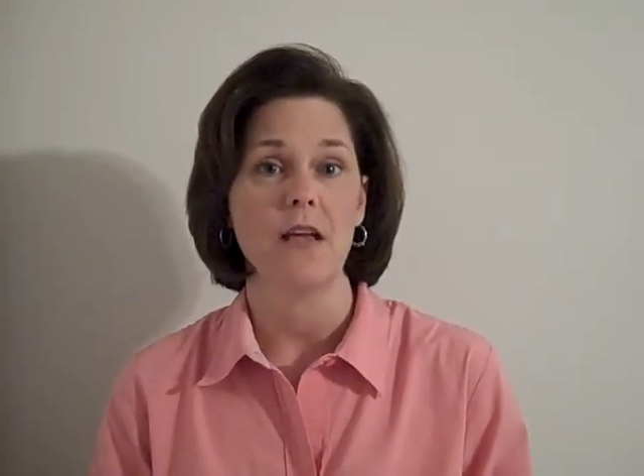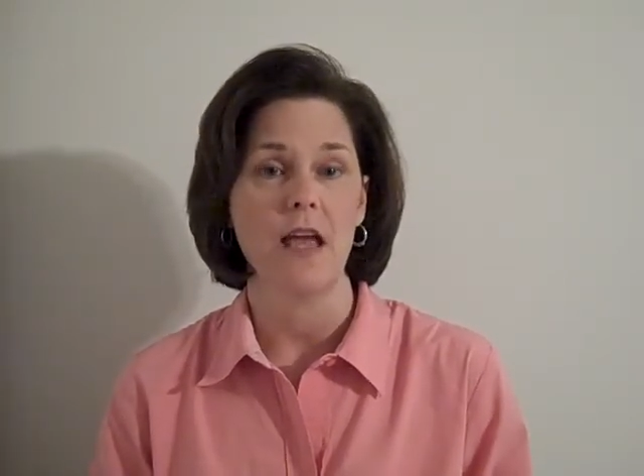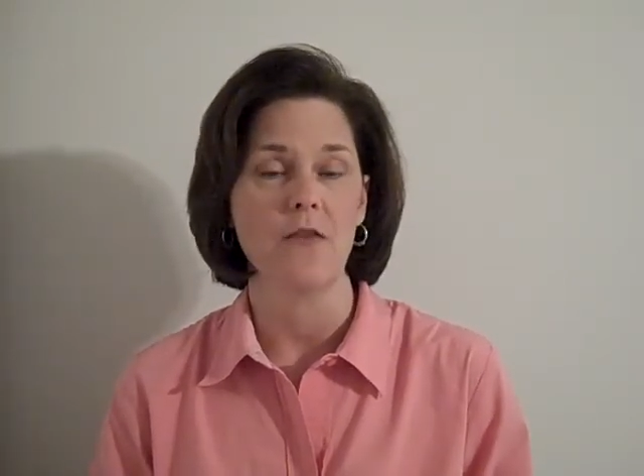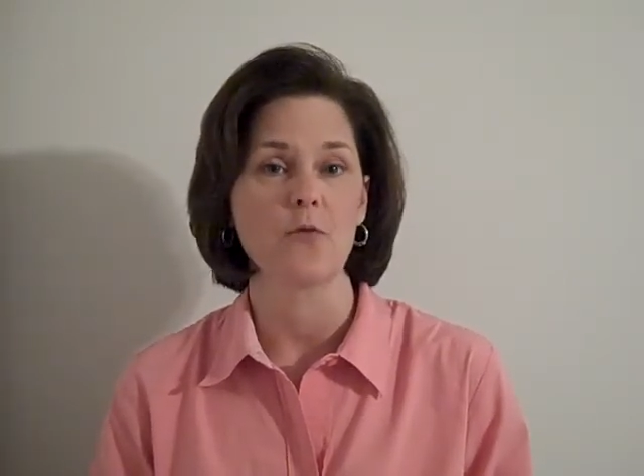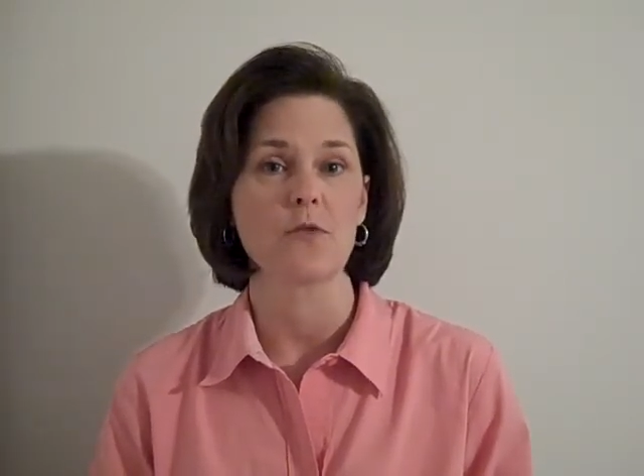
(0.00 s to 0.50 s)

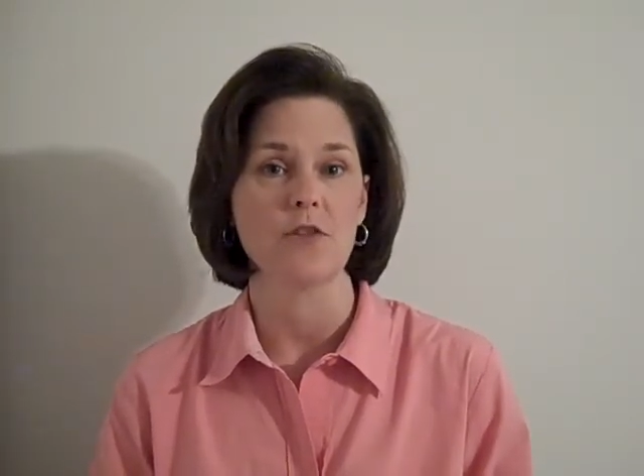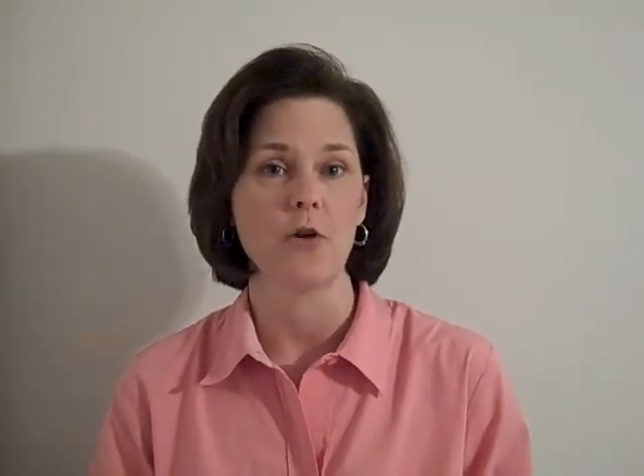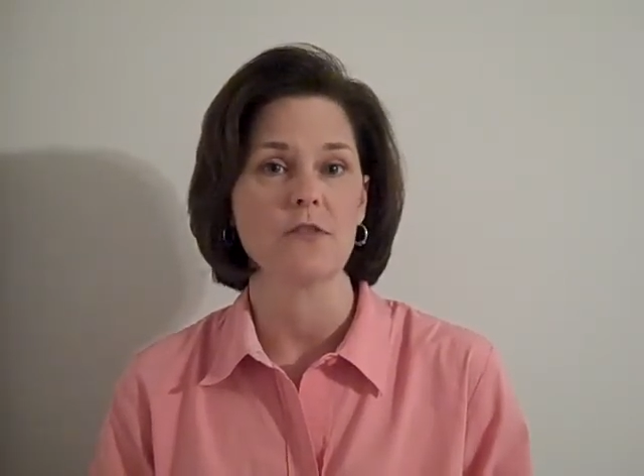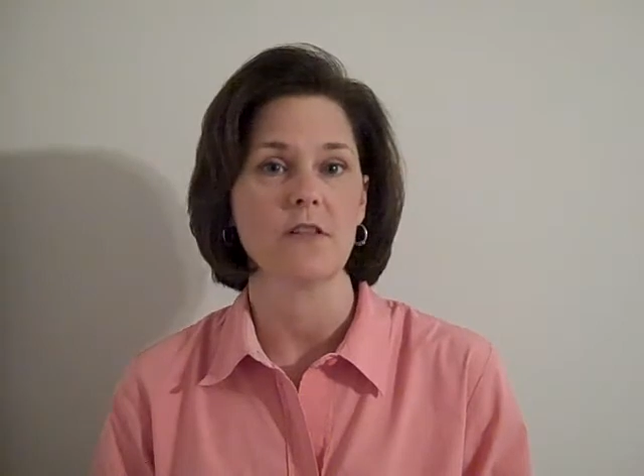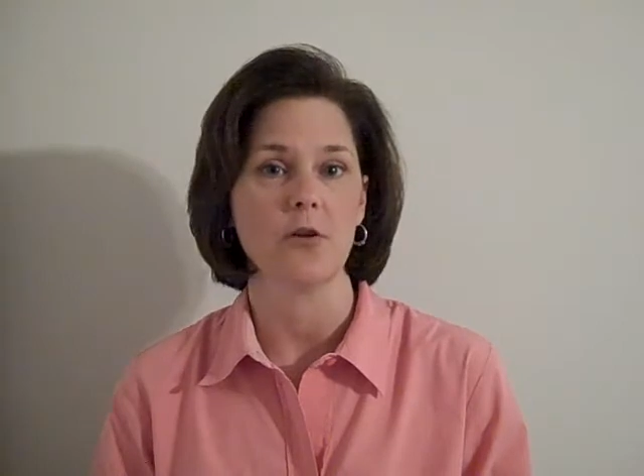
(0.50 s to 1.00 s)
in the
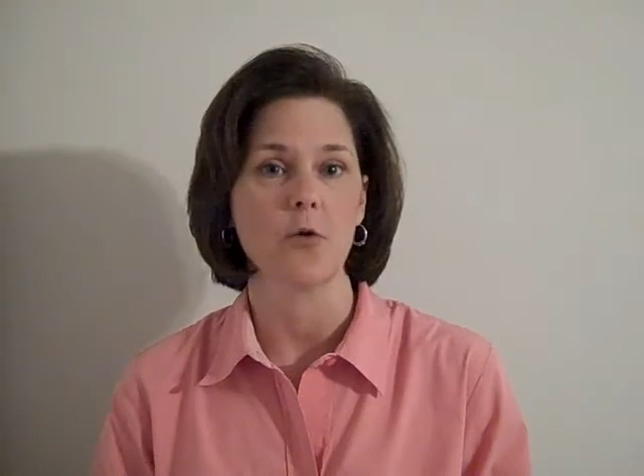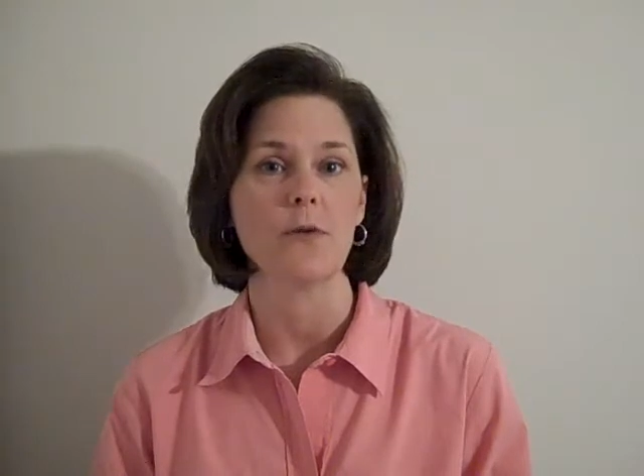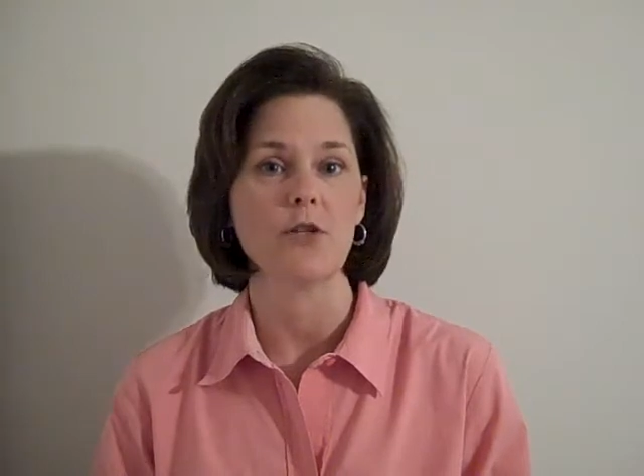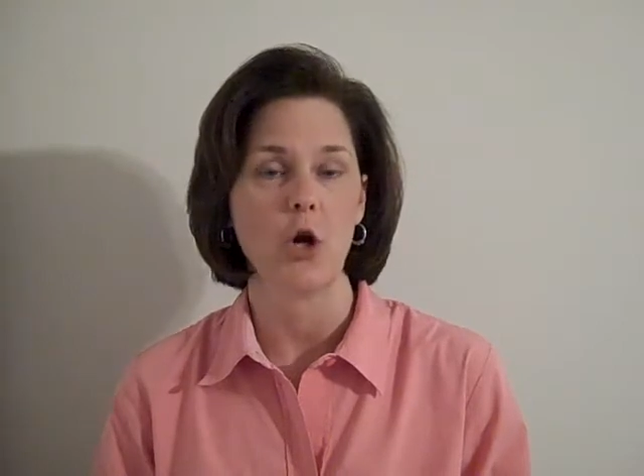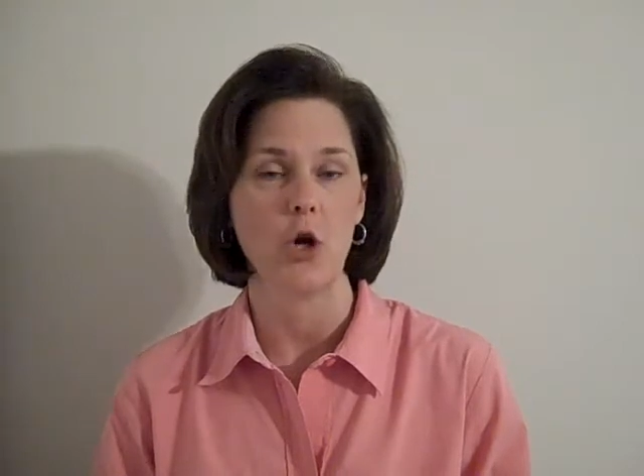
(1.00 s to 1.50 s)
results that are
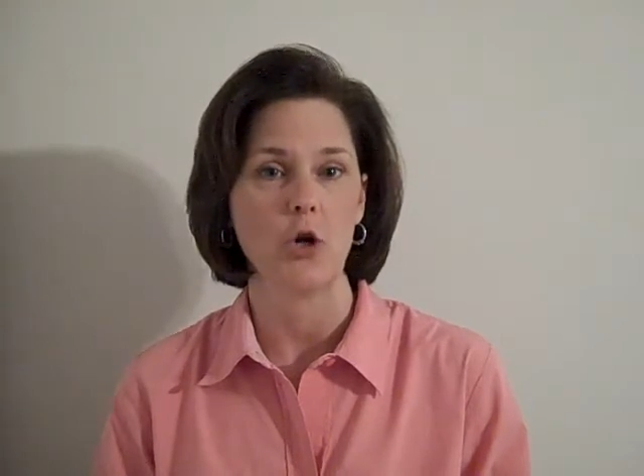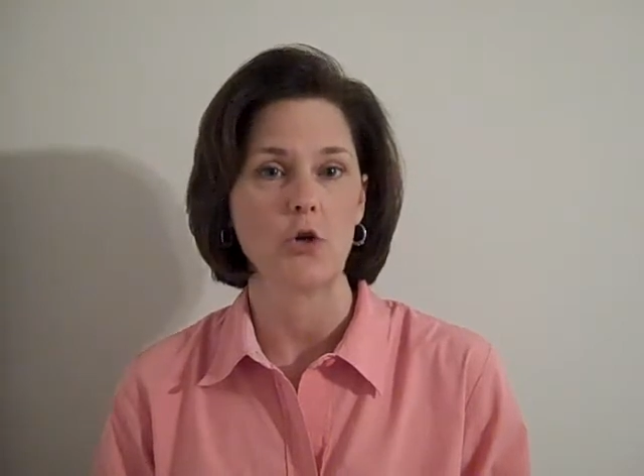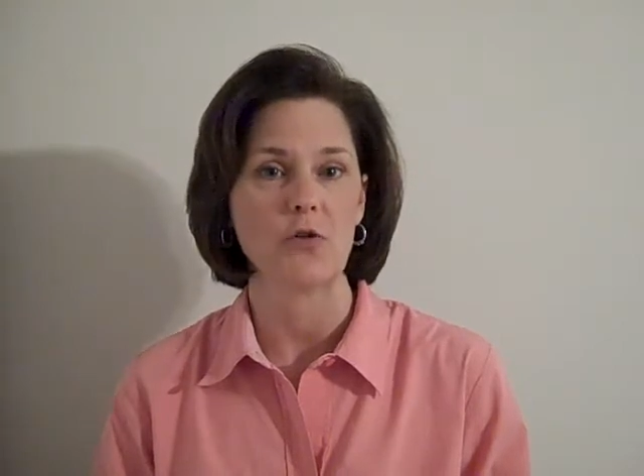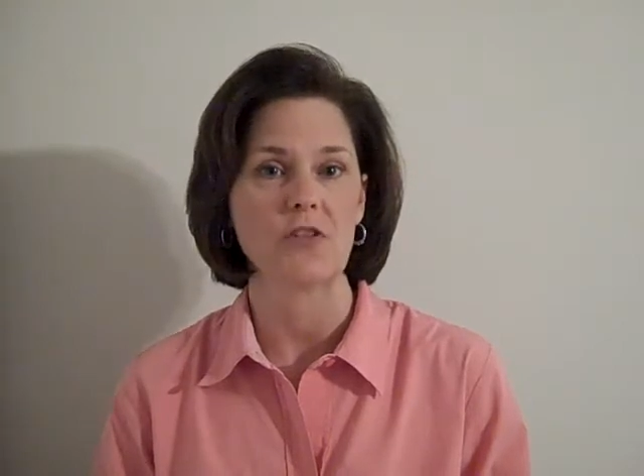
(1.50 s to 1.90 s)
returned.